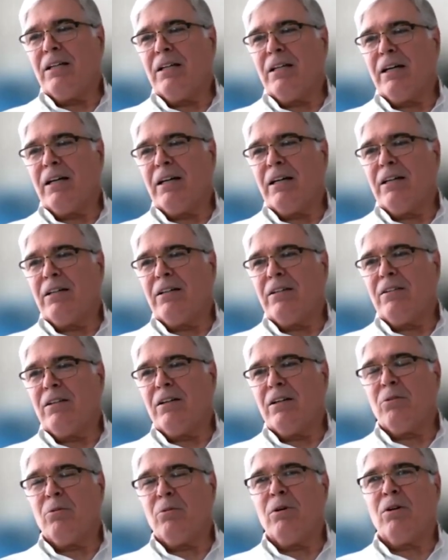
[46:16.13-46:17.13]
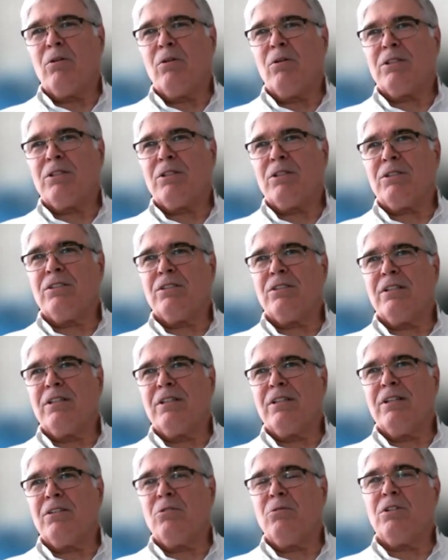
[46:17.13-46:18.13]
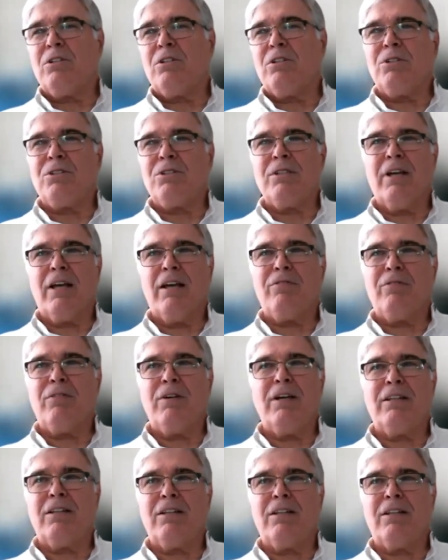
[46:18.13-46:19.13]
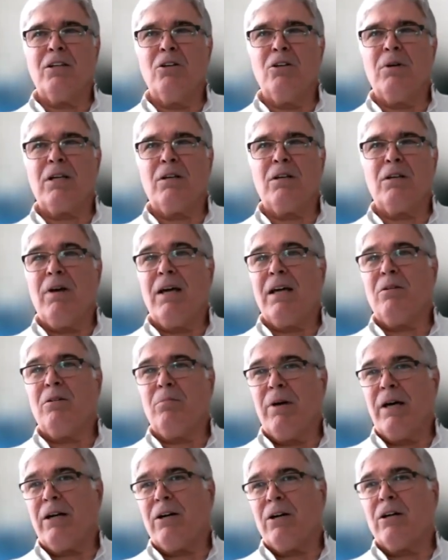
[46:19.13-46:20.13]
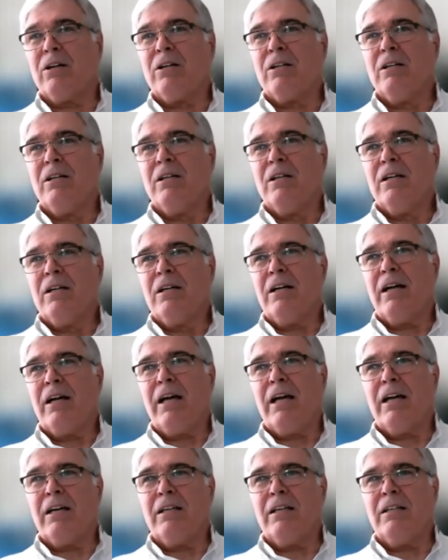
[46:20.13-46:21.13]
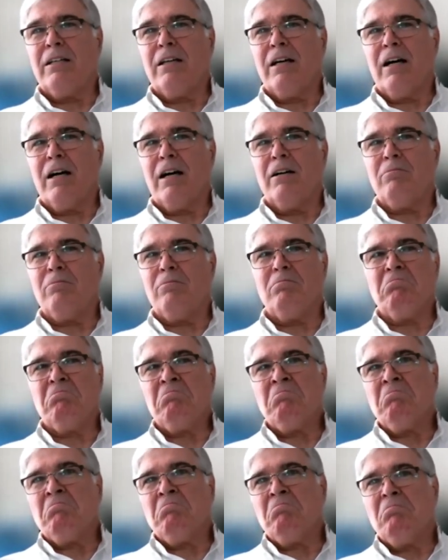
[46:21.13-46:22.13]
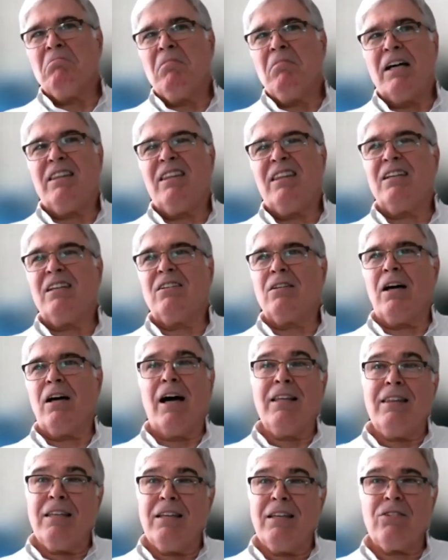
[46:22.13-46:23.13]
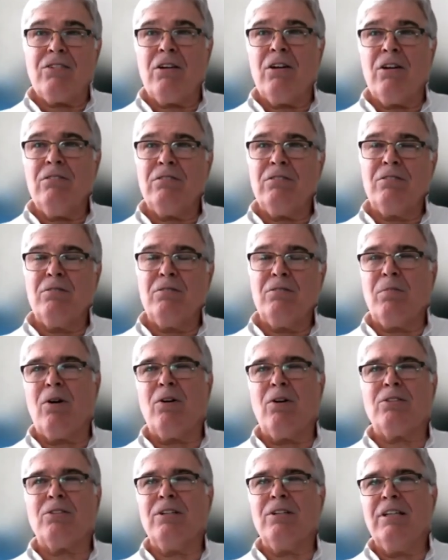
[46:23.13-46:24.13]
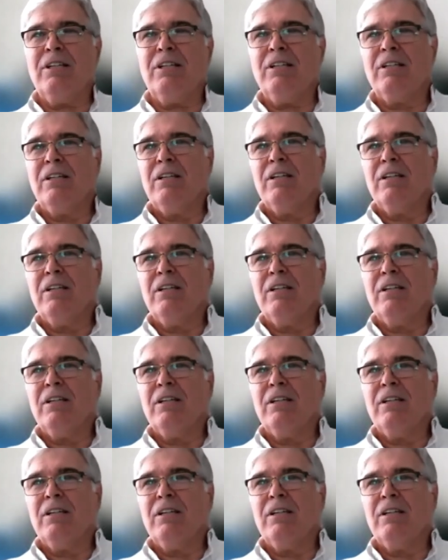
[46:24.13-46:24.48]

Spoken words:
you know, the real question is, you know, do we still have faith that Luma can make it better? And I think so. I think so personally.